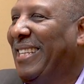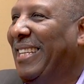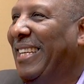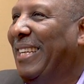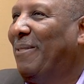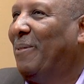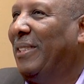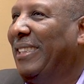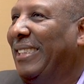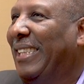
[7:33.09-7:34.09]
it
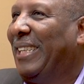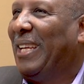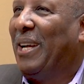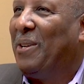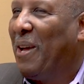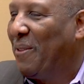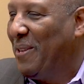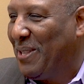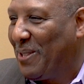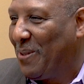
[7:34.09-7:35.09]
was another
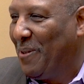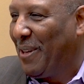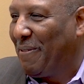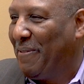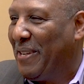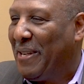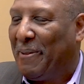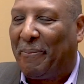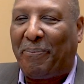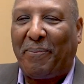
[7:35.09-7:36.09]
historic feat.
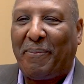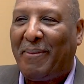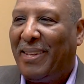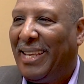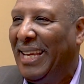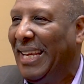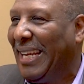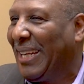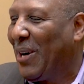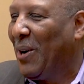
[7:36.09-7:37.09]

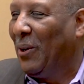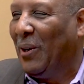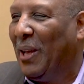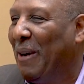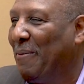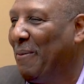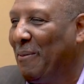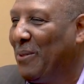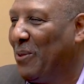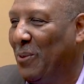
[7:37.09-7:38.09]
Carl loved
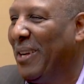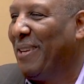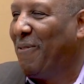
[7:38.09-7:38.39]
doing